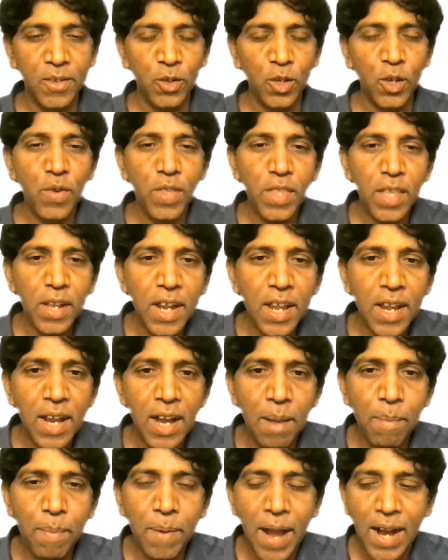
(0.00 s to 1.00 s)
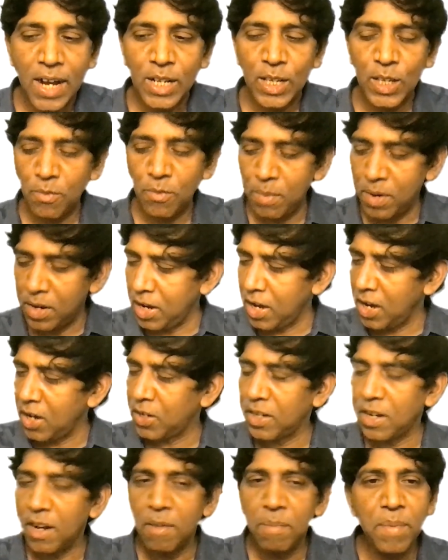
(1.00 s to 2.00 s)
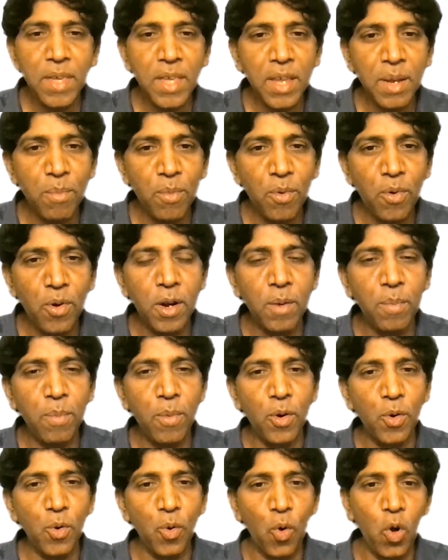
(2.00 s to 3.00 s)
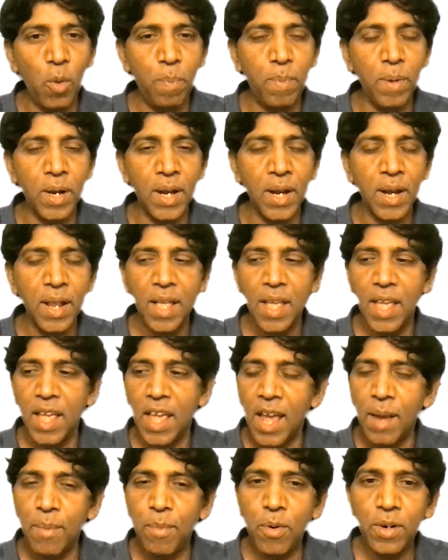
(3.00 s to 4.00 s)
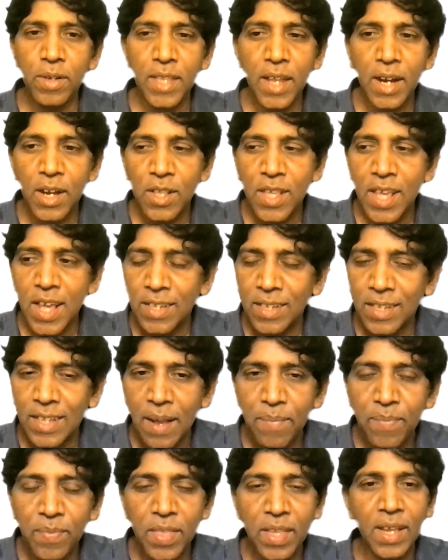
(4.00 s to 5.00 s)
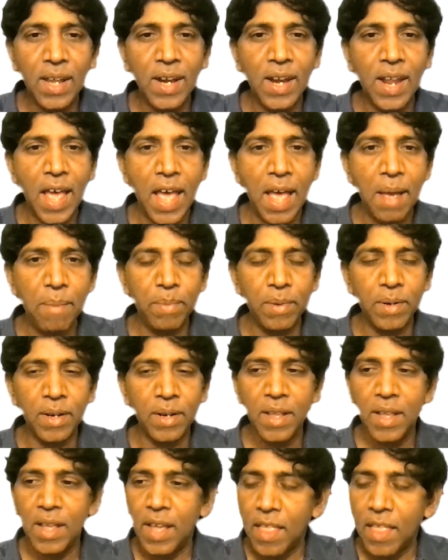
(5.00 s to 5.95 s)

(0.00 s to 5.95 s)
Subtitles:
So with a regular practice of meditation and being more and more open about that, yes, something can happen,